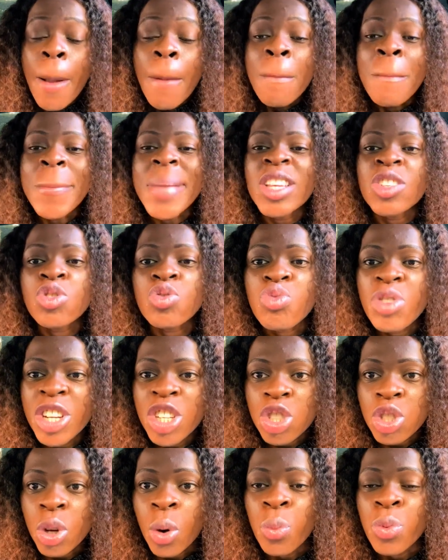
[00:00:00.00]

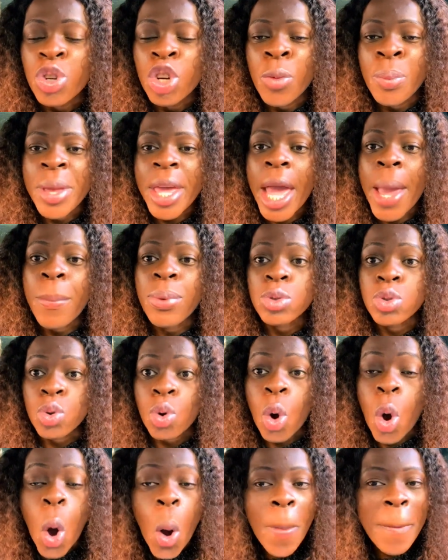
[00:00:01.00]
menstruation will not be able to
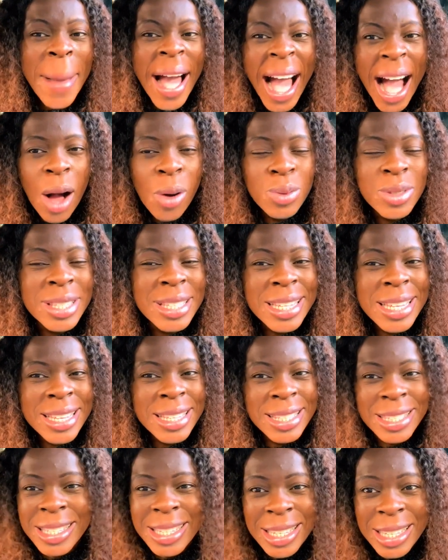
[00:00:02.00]
come out
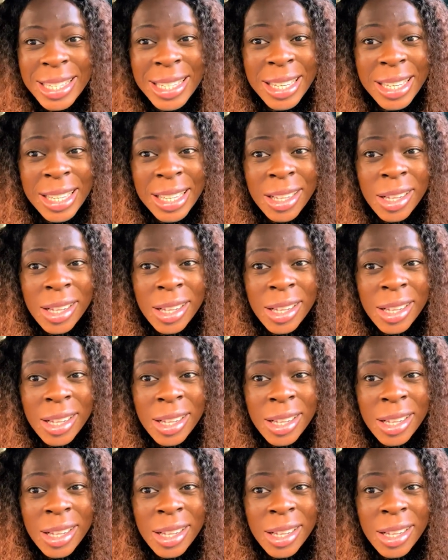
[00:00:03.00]
easily.